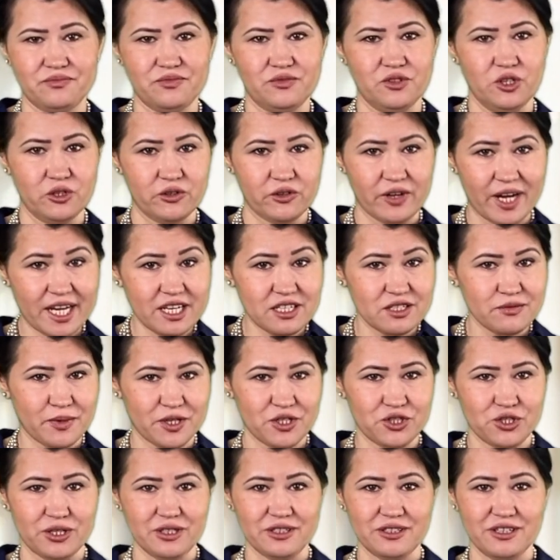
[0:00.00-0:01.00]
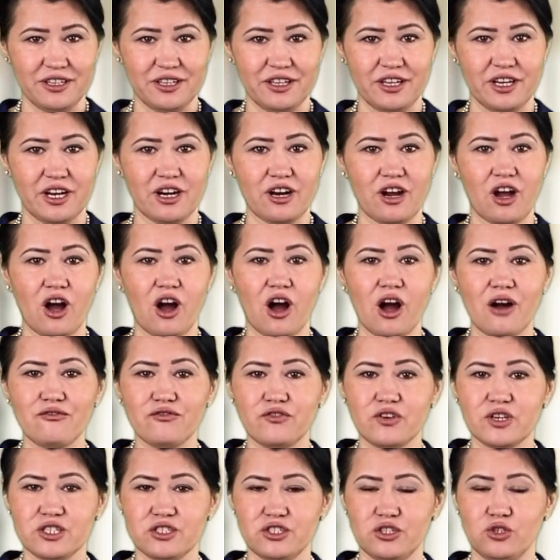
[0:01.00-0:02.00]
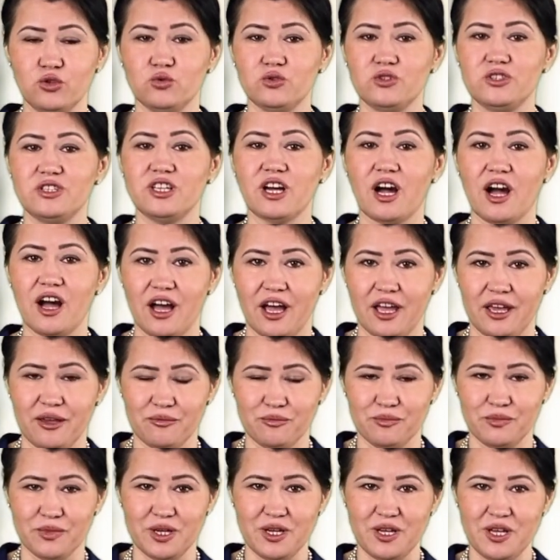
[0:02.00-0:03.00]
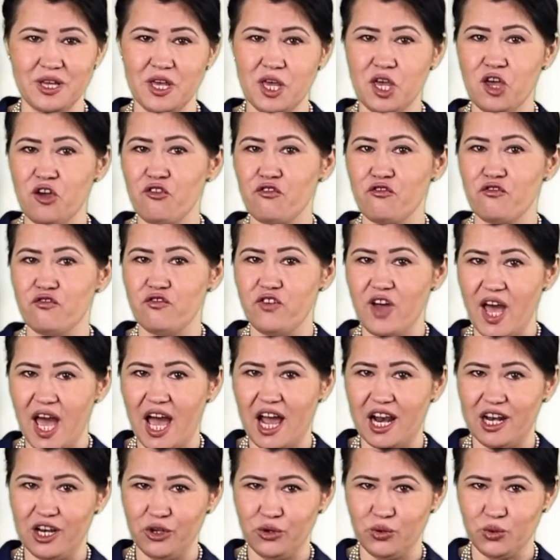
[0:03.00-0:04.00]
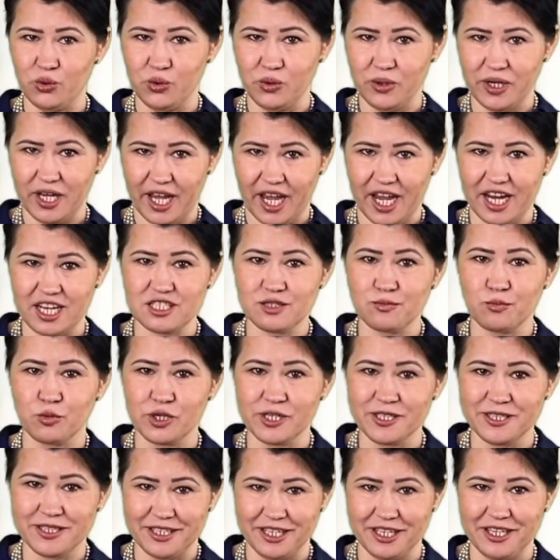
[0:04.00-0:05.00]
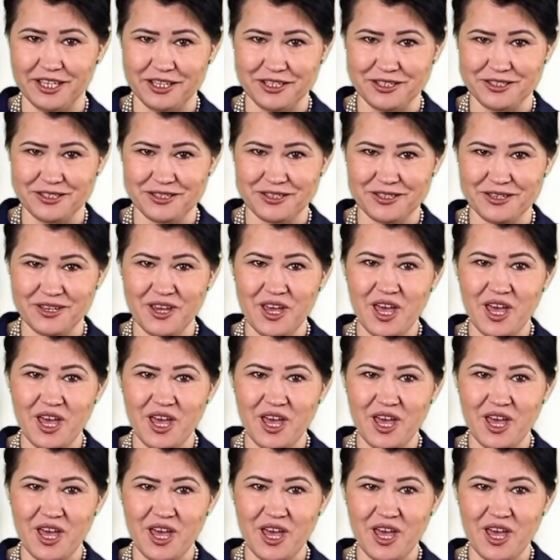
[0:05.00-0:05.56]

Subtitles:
Direct specialty care offers you time, value, expertise,